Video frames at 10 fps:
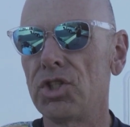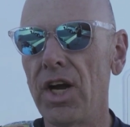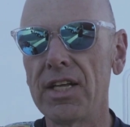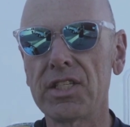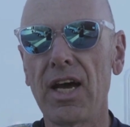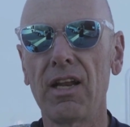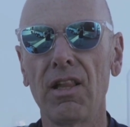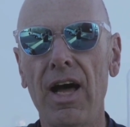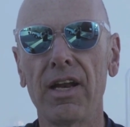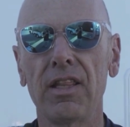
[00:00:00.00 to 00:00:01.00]
John's got a
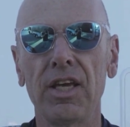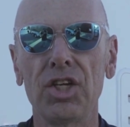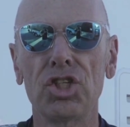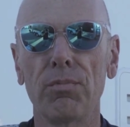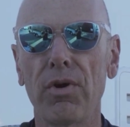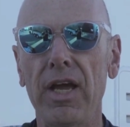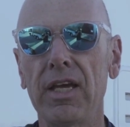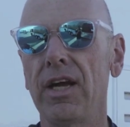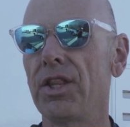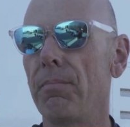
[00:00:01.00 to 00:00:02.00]
lot of the engine
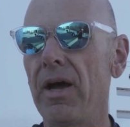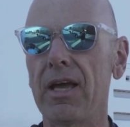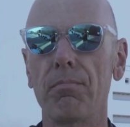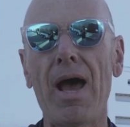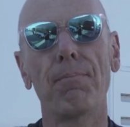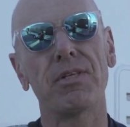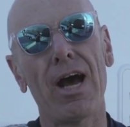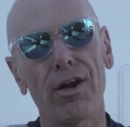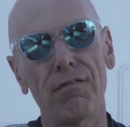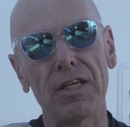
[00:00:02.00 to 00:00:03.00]
braking on the bike mapped
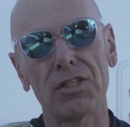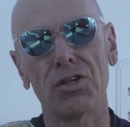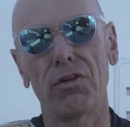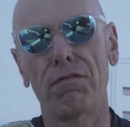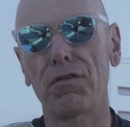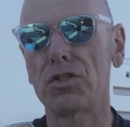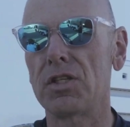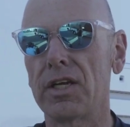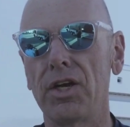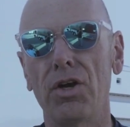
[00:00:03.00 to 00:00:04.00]
out of it, so the first
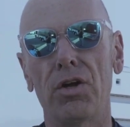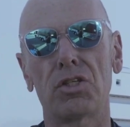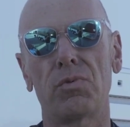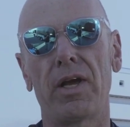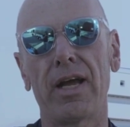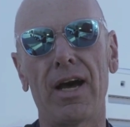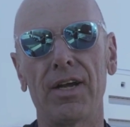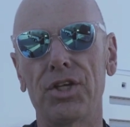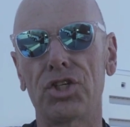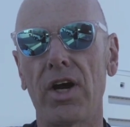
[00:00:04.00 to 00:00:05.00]
thing I noticed when I
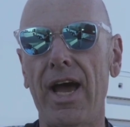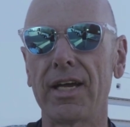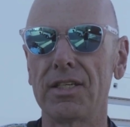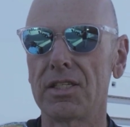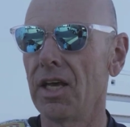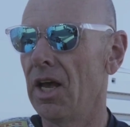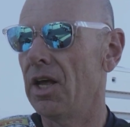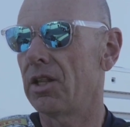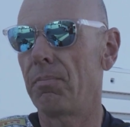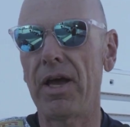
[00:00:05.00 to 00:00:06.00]
got on the track is
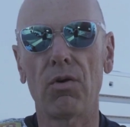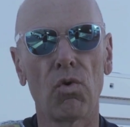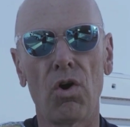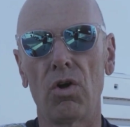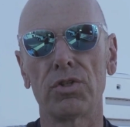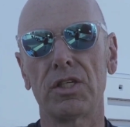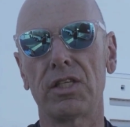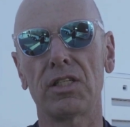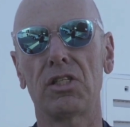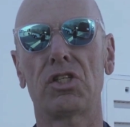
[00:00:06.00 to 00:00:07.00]
the bike rolls.
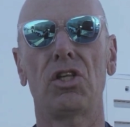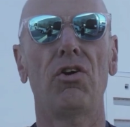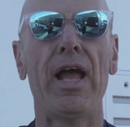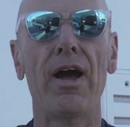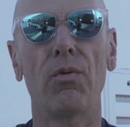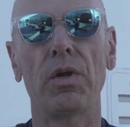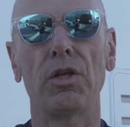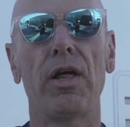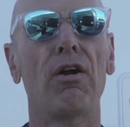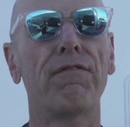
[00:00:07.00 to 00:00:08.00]
It doesn't slow down when
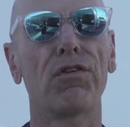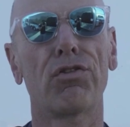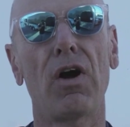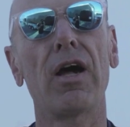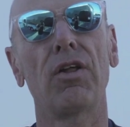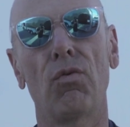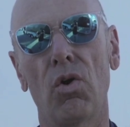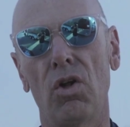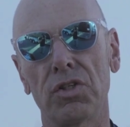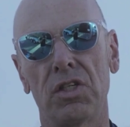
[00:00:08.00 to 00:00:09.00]
you let off the throttle. It
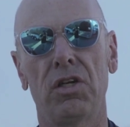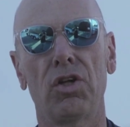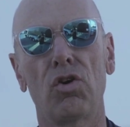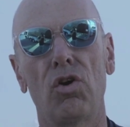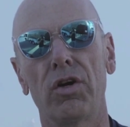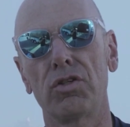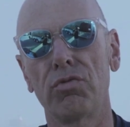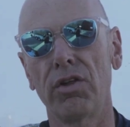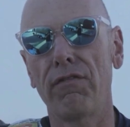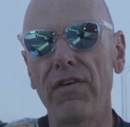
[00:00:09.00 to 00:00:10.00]
rolls into the corners
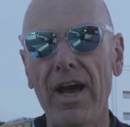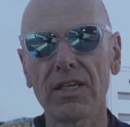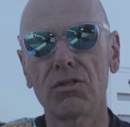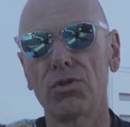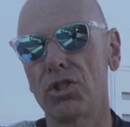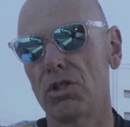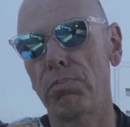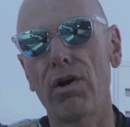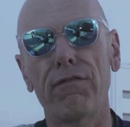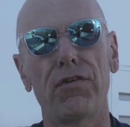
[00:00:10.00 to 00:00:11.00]
really fast, which is
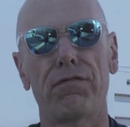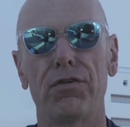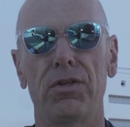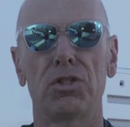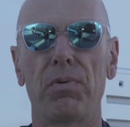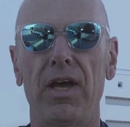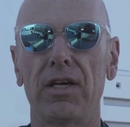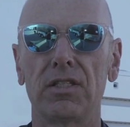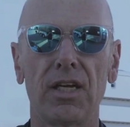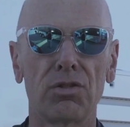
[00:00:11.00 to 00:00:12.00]
perfect for this bike
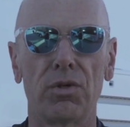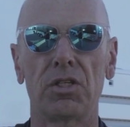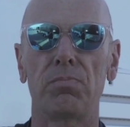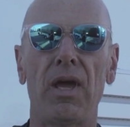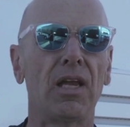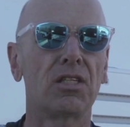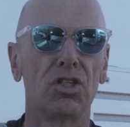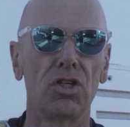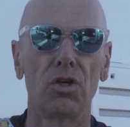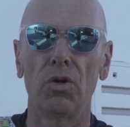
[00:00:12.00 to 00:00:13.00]
because that's what it's made
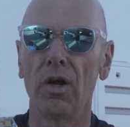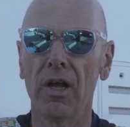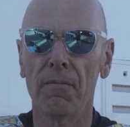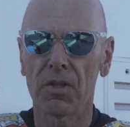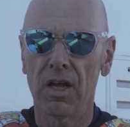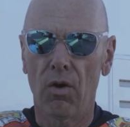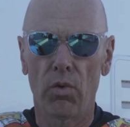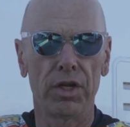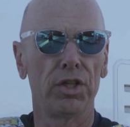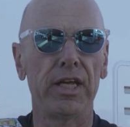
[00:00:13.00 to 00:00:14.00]
to do.
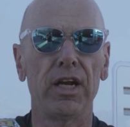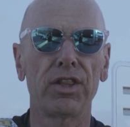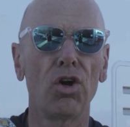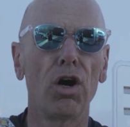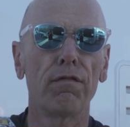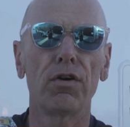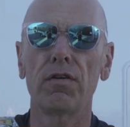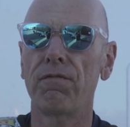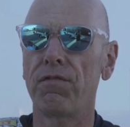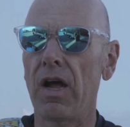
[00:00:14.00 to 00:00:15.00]
When you lean at the
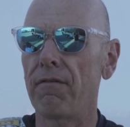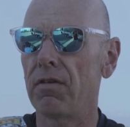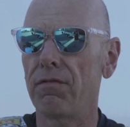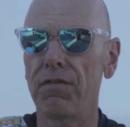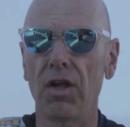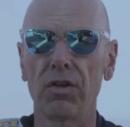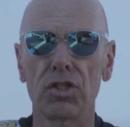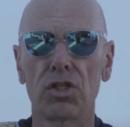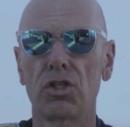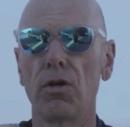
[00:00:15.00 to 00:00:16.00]
over, it felt
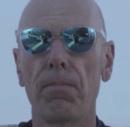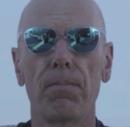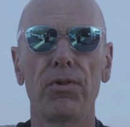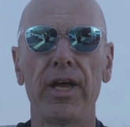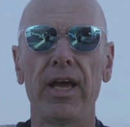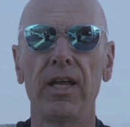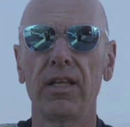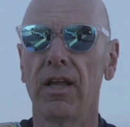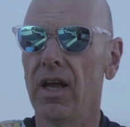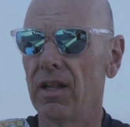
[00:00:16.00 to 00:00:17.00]
super
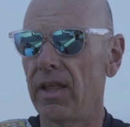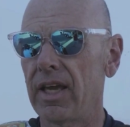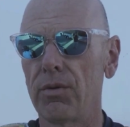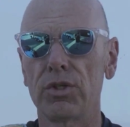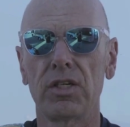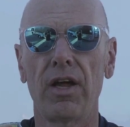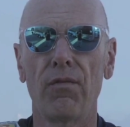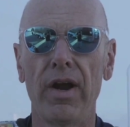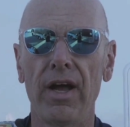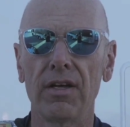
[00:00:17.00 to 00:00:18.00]
planted, like it was
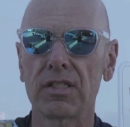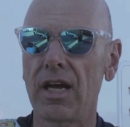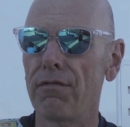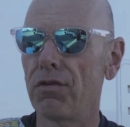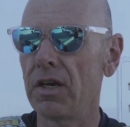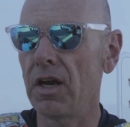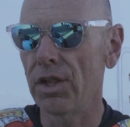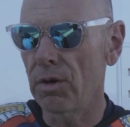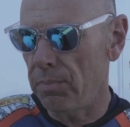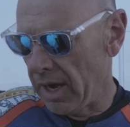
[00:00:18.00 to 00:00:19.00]
on rails. I've ridden
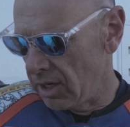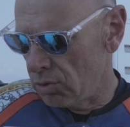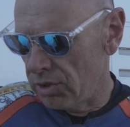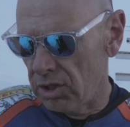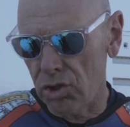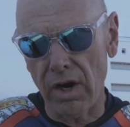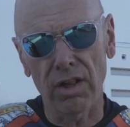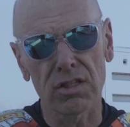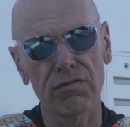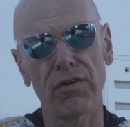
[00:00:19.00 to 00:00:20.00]
other bikes with the
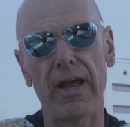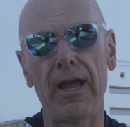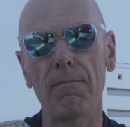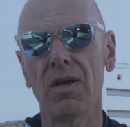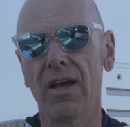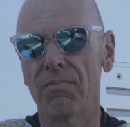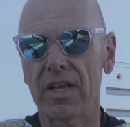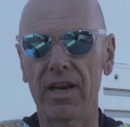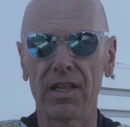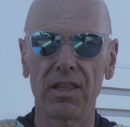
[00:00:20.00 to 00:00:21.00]
trellis frame,
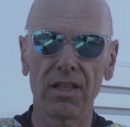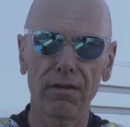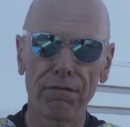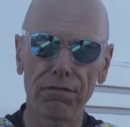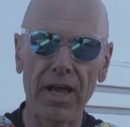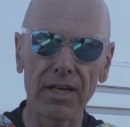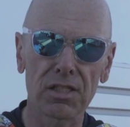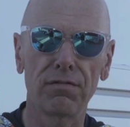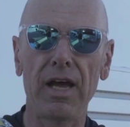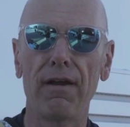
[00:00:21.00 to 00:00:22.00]
and I think the
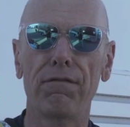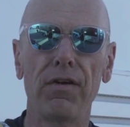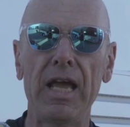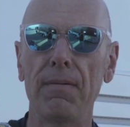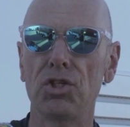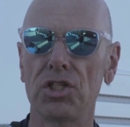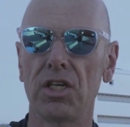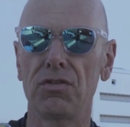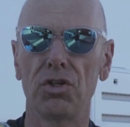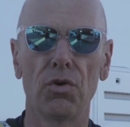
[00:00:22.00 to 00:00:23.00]
flex of that frame just
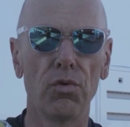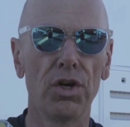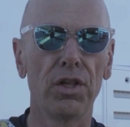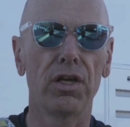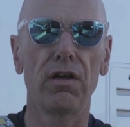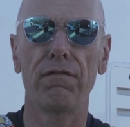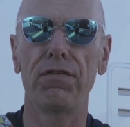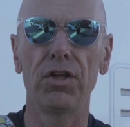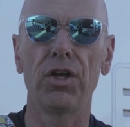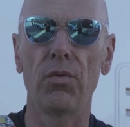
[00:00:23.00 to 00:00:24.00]
gives you a really good
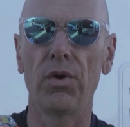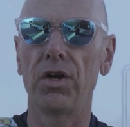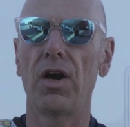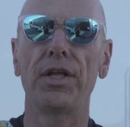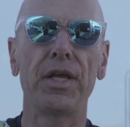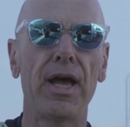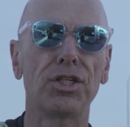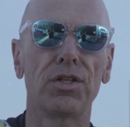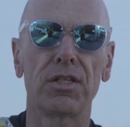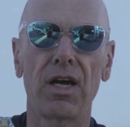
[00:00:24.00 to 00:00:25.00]
feeling when you're on the edge
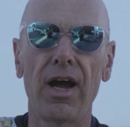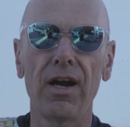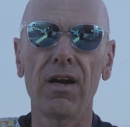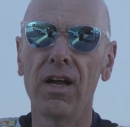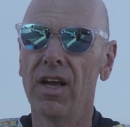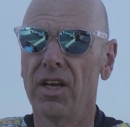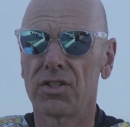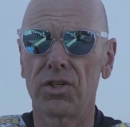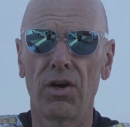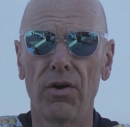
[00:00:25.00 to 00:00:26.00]
of the tire.
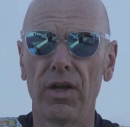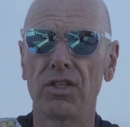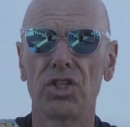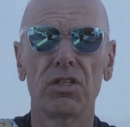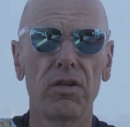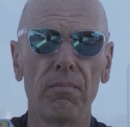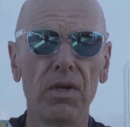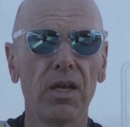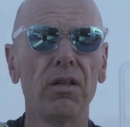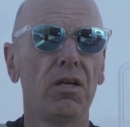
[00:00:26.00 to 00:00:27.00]
So it just
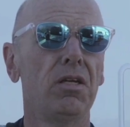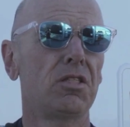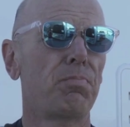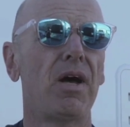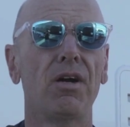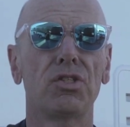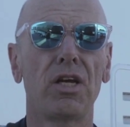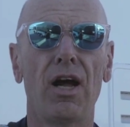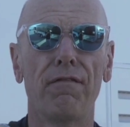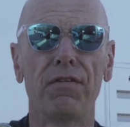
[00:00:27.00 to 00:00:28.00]
immediately inspires
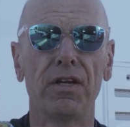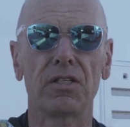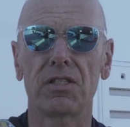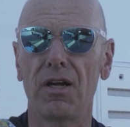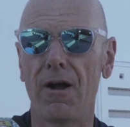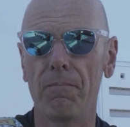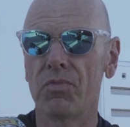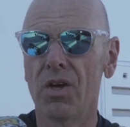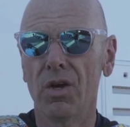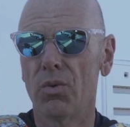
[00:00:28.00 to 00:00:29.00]
confidence.
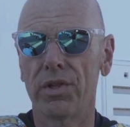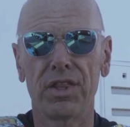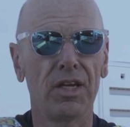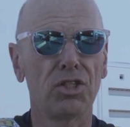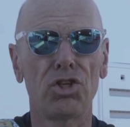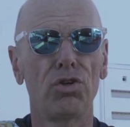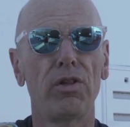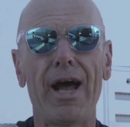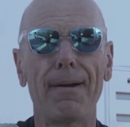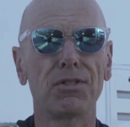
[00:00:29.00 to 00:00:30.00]
Within 2
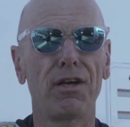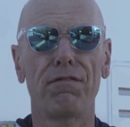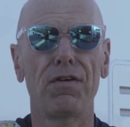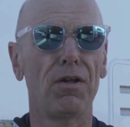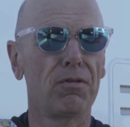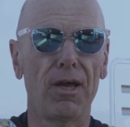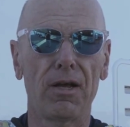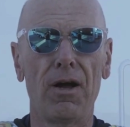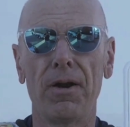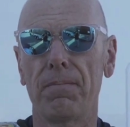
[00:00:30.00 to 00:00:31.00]
laps, I felt like
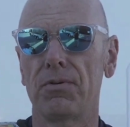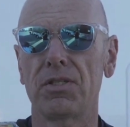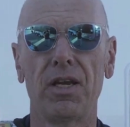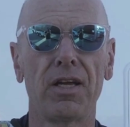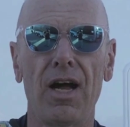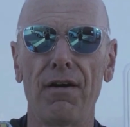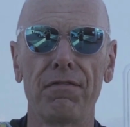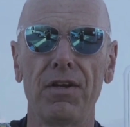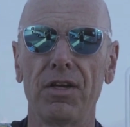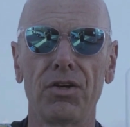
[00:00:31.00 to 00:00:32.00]
100%
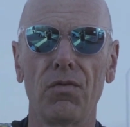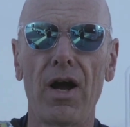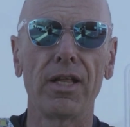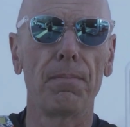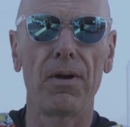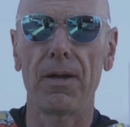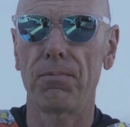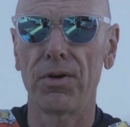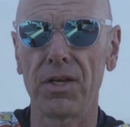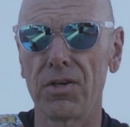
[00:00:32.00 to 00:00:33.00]
confident, could ride the bike
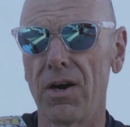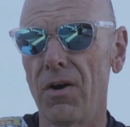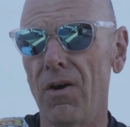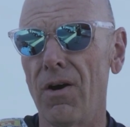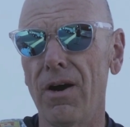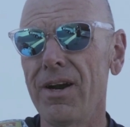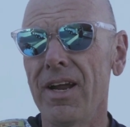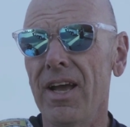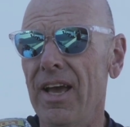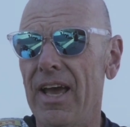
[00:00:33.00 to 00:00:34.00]
pretty darn hard,
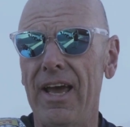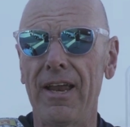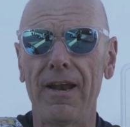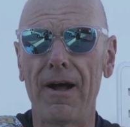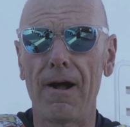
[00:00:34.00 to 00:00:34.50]
and